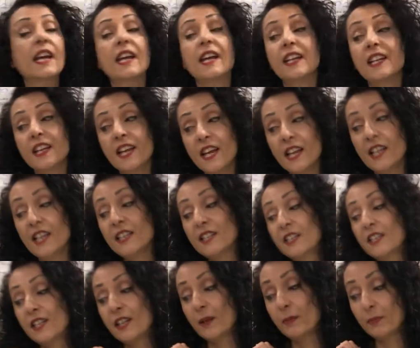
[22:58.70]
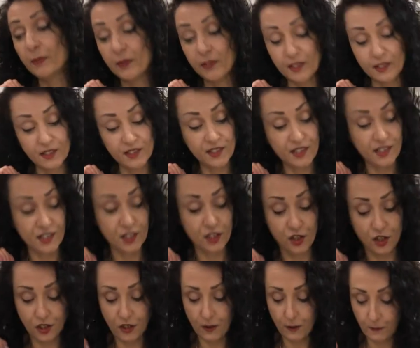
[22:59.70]
and I ended up in the
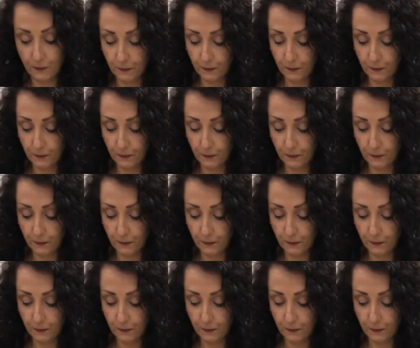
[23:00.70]
ditch?